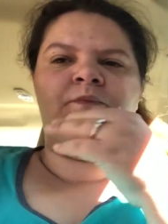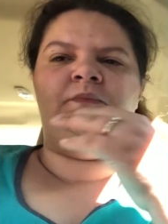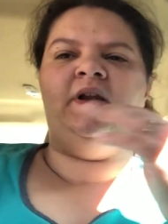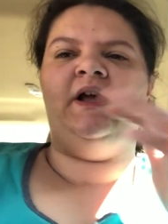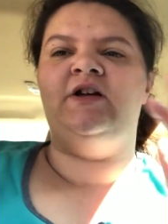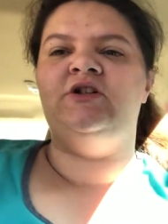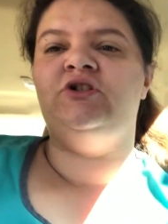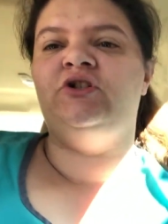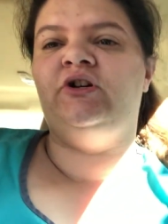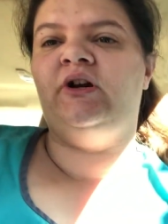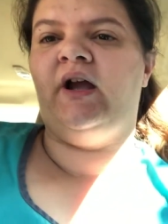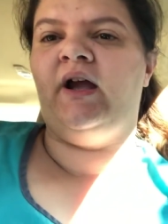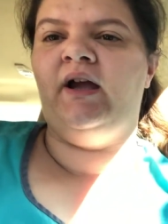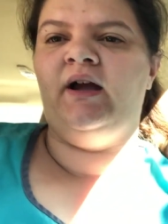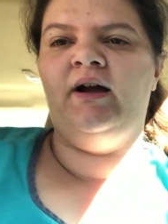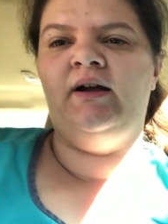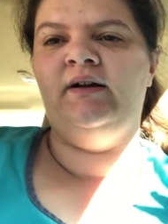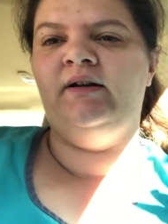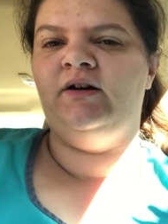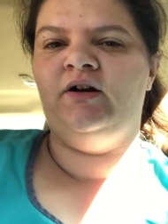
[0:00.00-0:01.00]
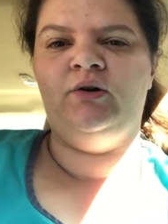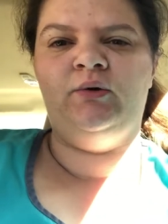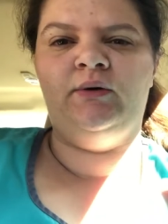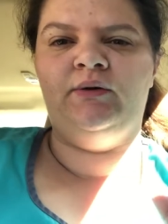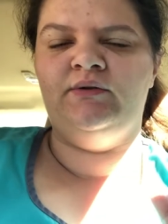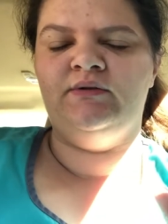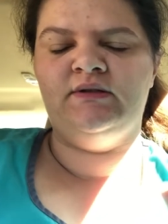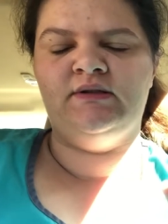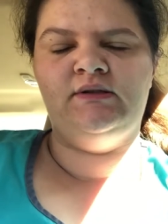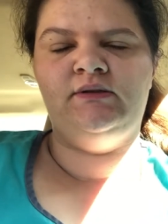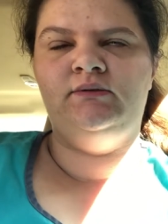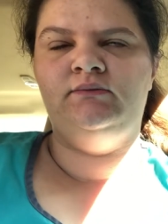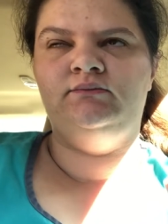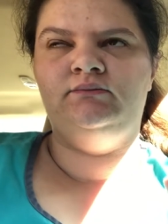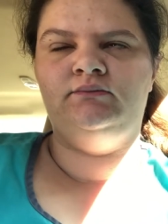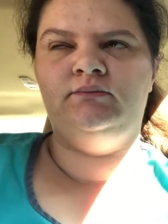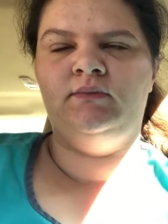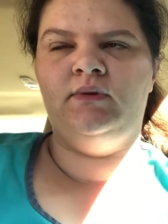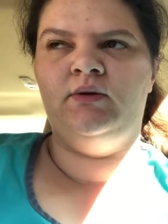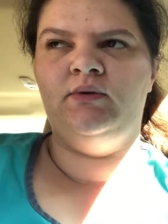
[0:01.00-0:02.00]
Yesterday, I know
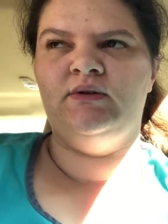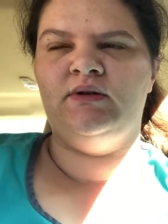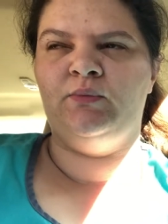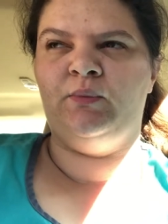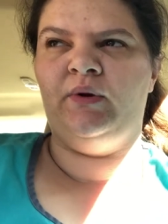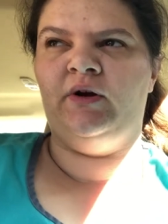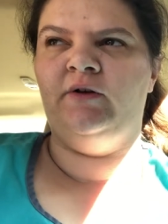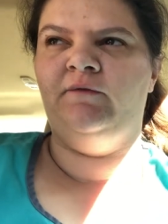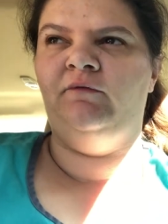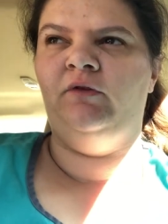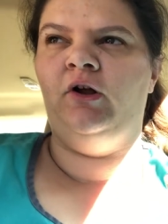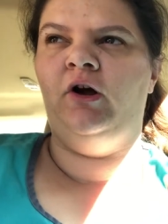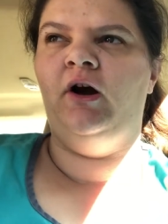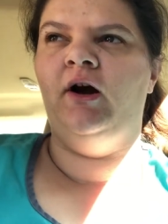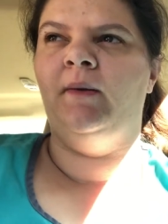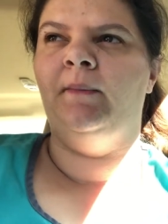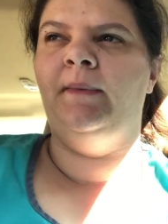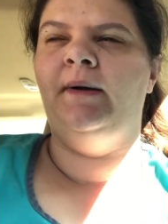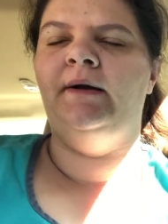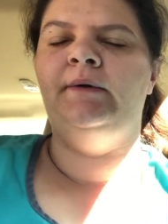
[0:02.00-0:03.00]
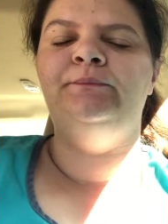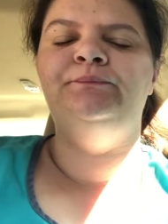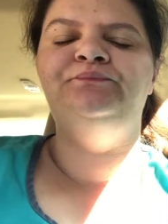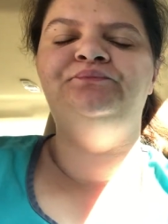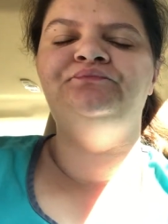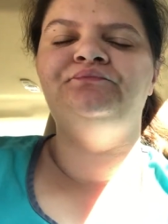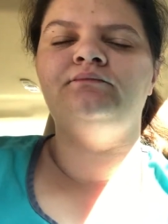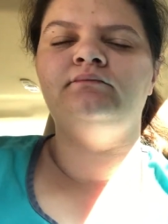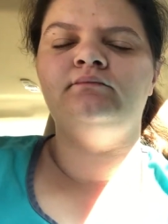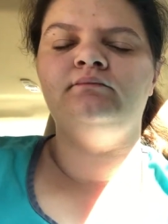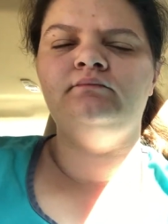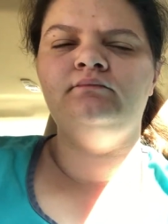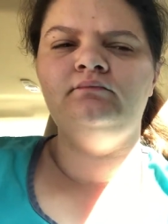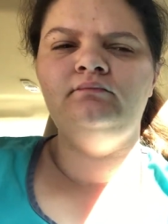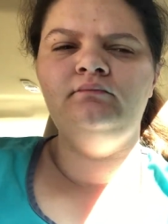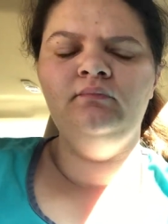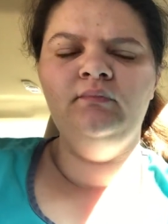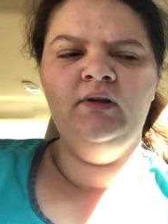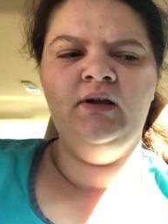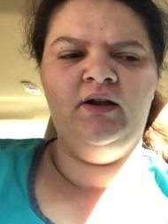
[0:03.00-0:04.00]
it was a weird vlog, but
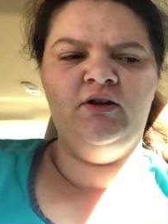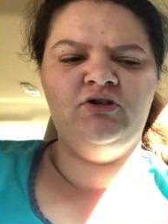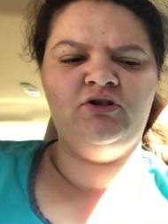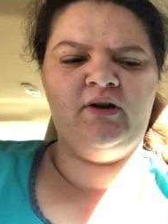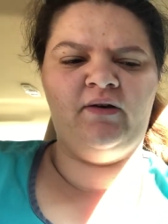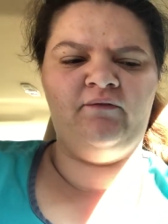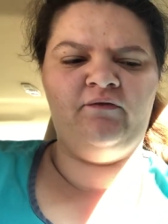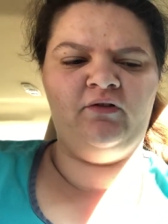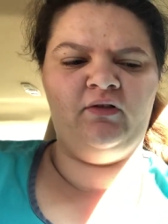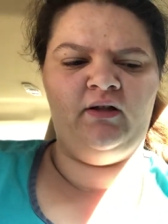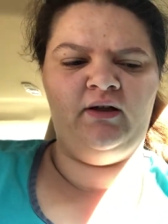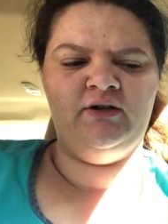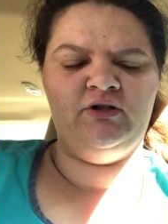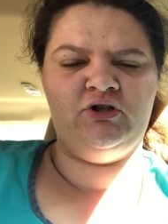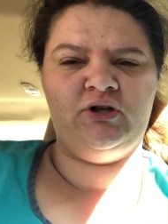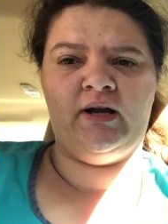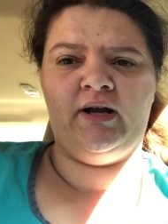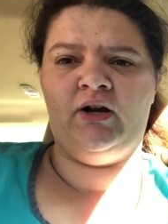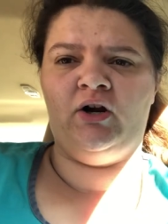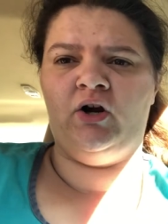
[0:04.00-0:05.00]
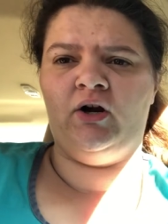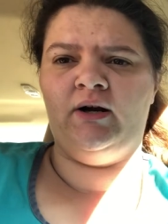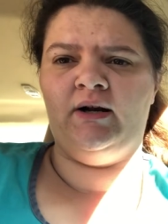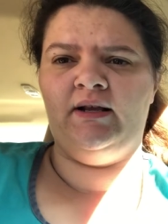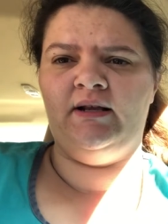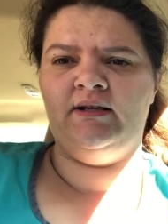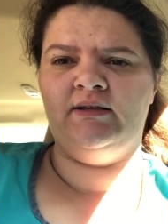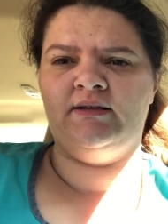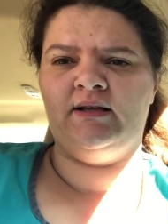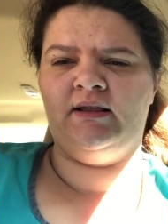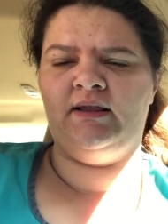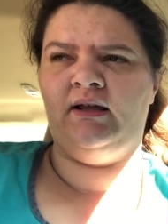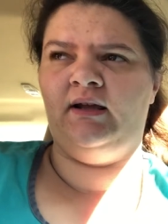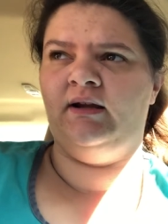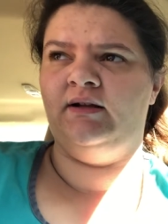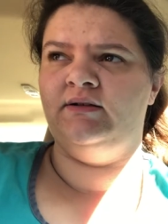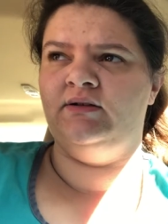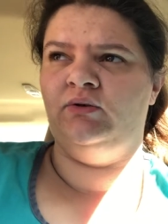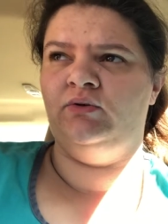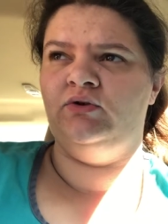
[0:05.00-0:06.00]
yesterday for lunch I had Hardees. I think
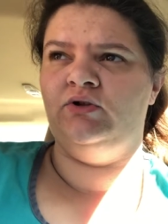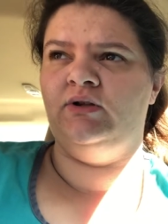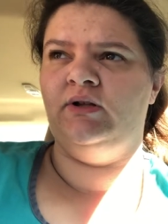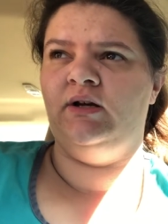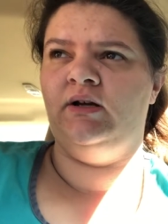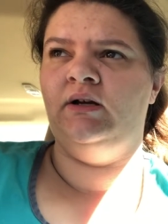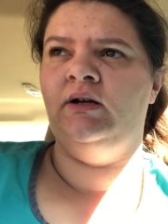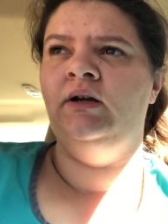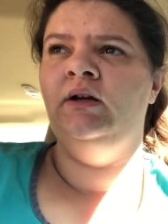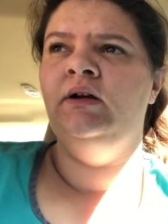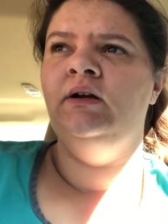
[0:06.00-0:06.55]
I told you that.